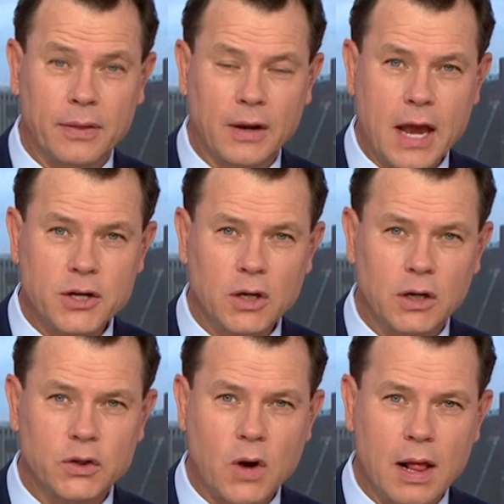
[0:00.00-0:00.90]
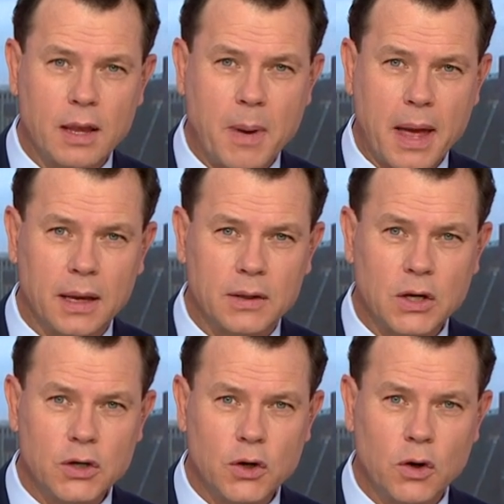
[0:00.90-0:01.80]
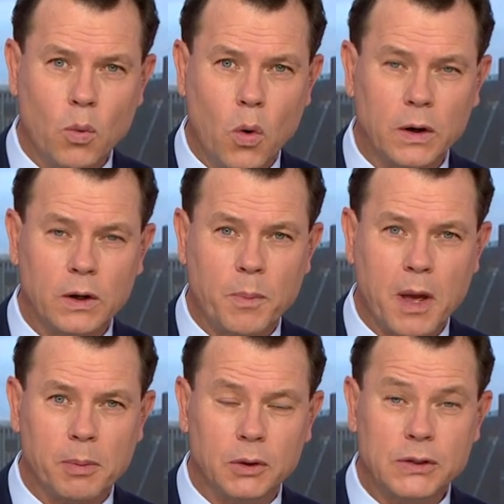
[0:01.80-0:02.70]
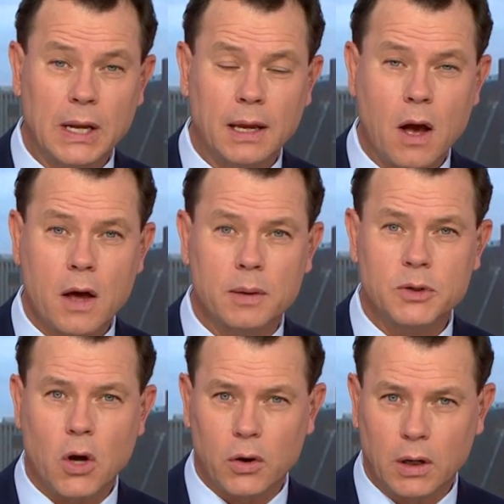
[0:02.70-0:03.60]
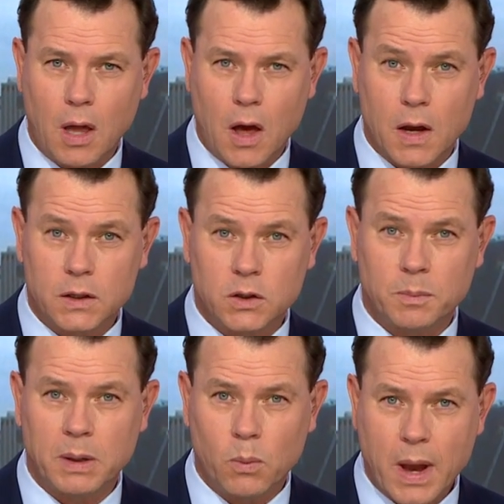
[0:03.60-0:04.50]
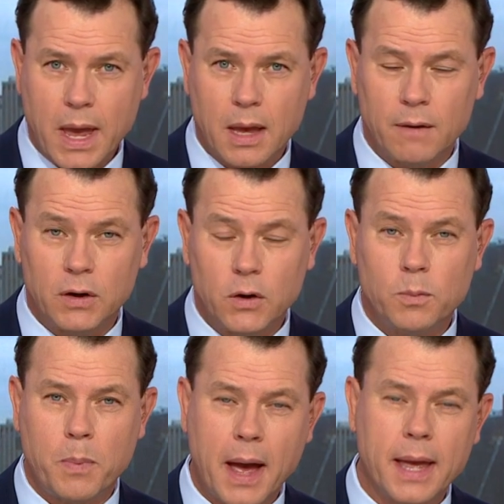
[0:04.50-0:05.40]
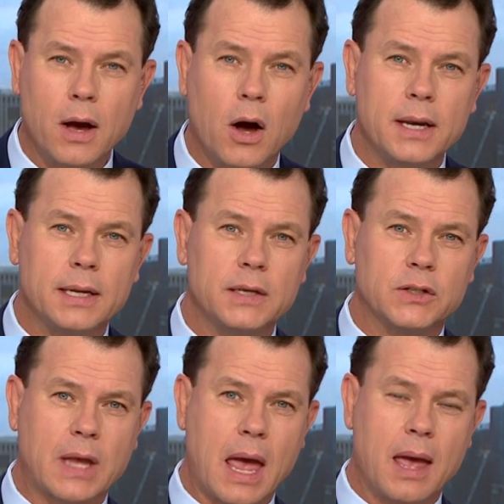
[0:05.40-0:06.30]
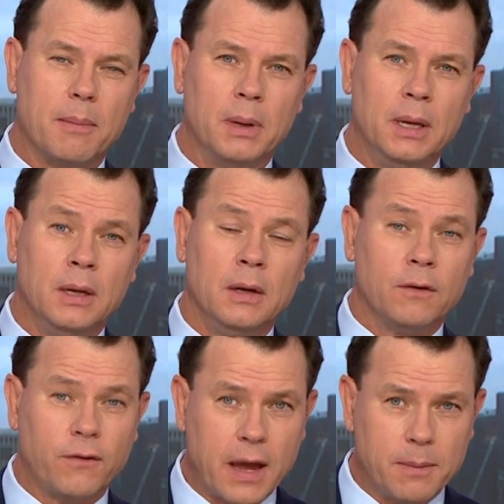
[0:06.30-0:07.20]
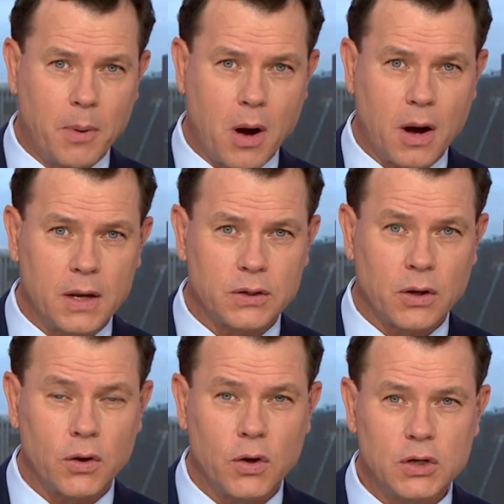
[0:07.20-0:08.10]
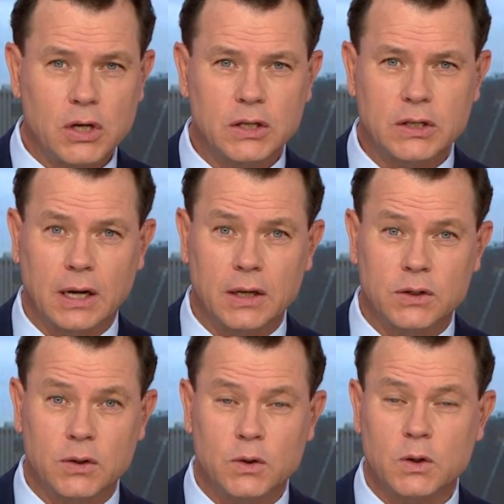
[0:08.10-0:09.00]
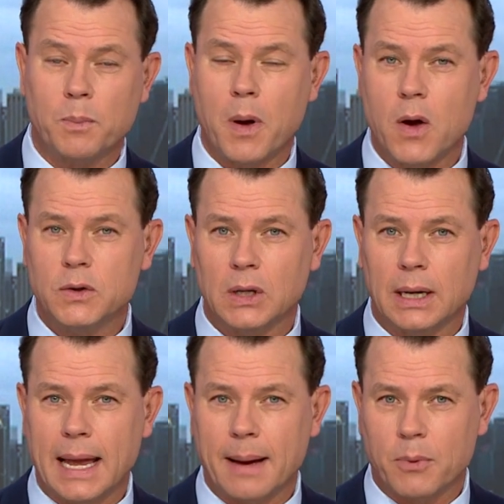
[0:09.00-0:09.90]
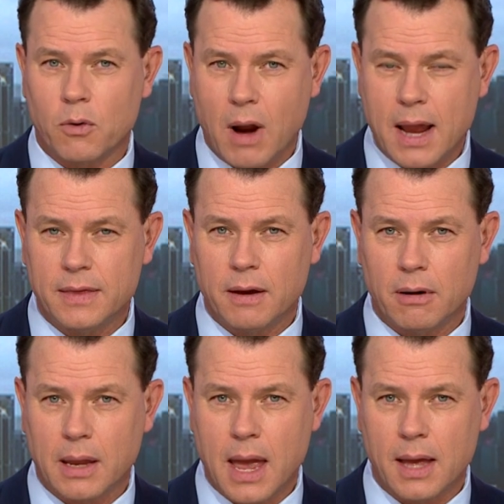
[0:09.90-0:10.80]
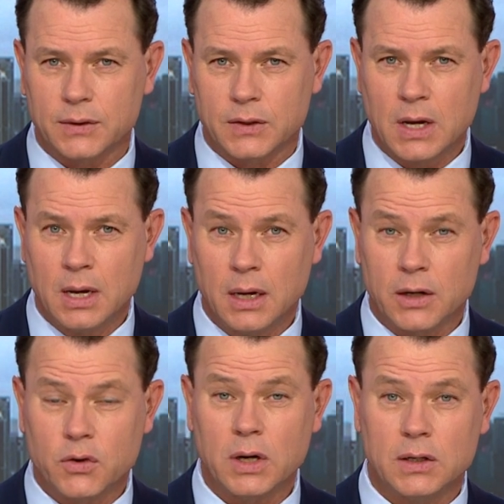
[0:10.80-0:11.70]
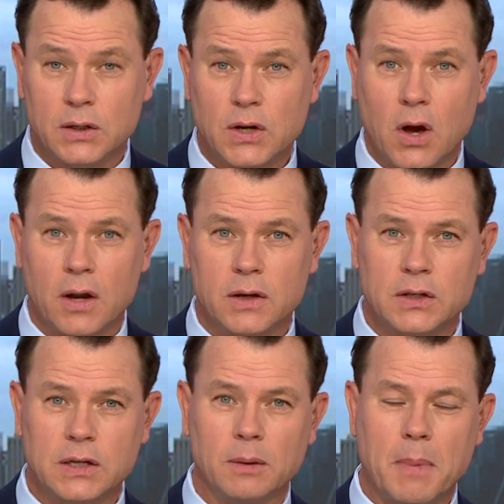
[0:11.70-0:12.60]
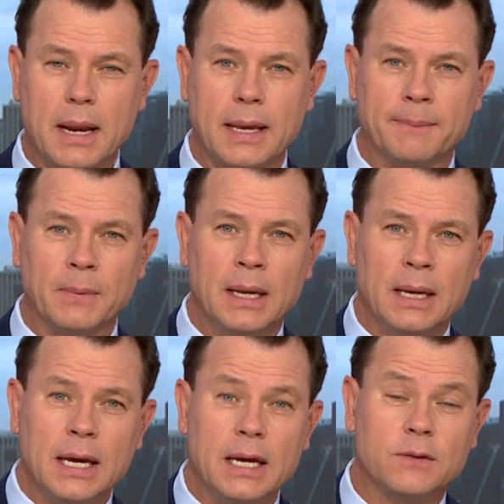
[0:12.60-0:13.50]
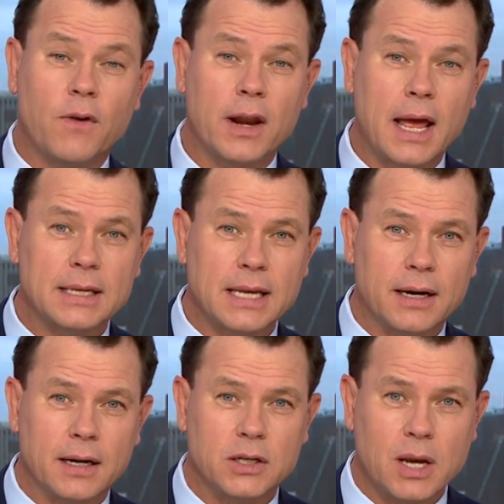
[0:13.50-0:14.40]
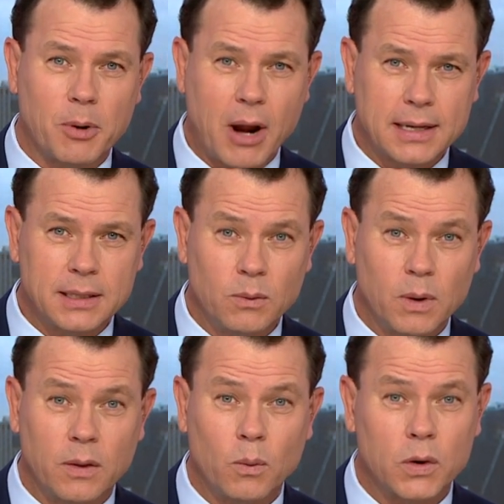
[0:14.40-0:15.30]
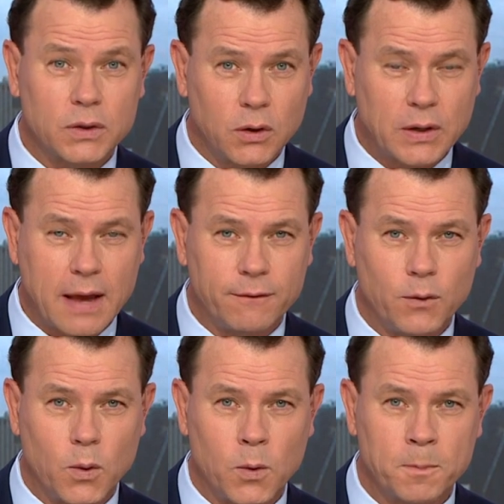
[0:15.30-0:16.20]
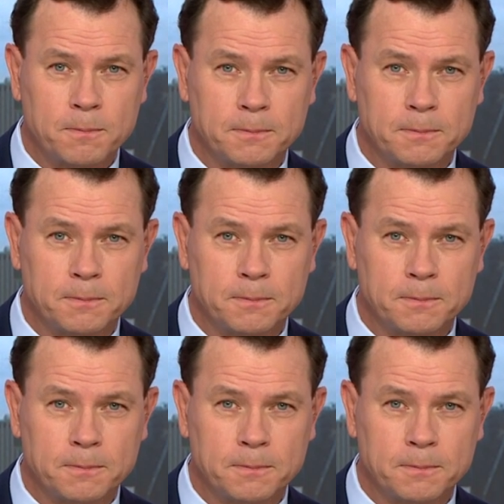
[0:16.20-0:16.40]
The National Australia Bank has issued a warning to people selling items online to beware of a new pay ID scam. Fake buyers are urging sellers to supposedly upgrade their accounts, a trick designed to steal money. Here's finance editor Gemma Acton with what to look out for.